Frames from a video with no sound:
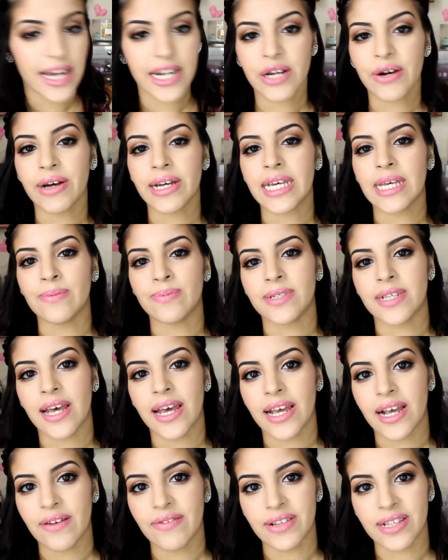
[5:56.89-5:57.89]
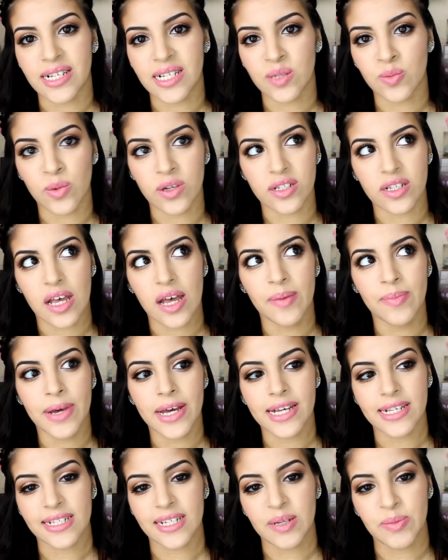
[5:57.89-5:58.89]
I know I keep saying everything smells
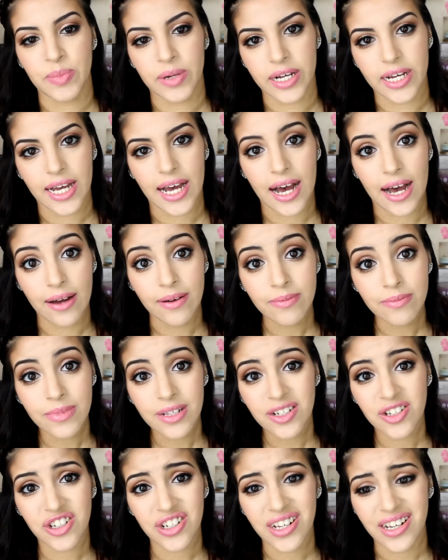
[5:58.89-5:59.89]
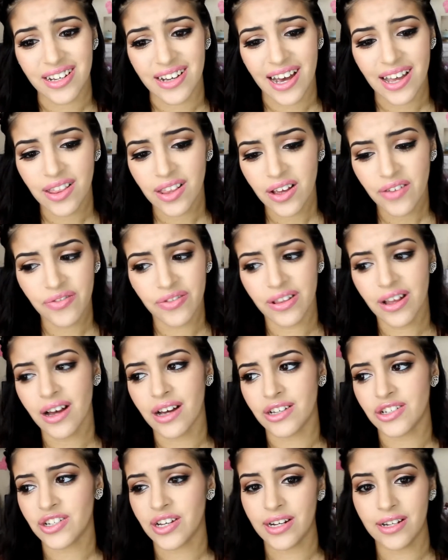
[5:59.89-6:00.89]
amazing, but I'm legit. I love
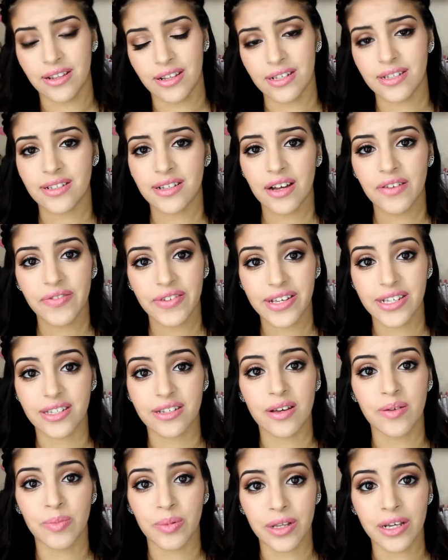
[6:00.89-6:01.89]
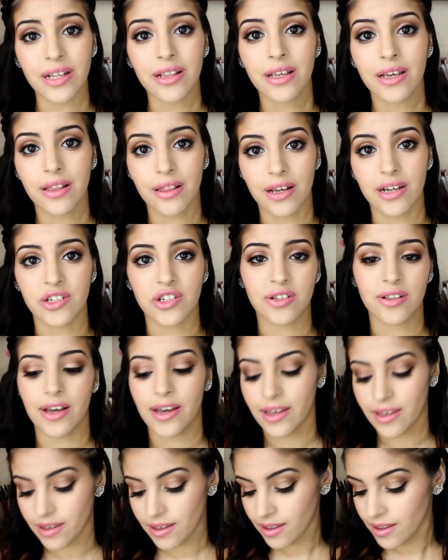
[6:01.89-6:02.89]
Lush, and this stuff is completely
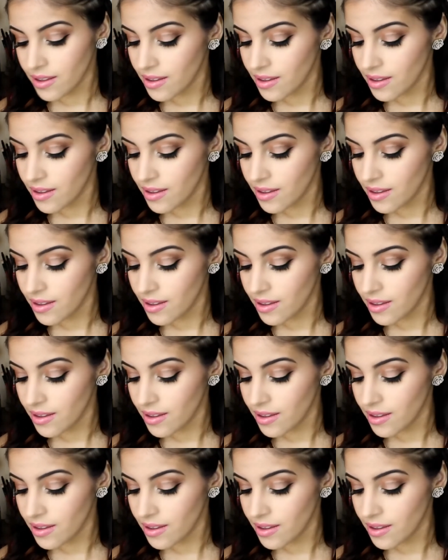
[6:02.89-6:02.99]
Lush-like.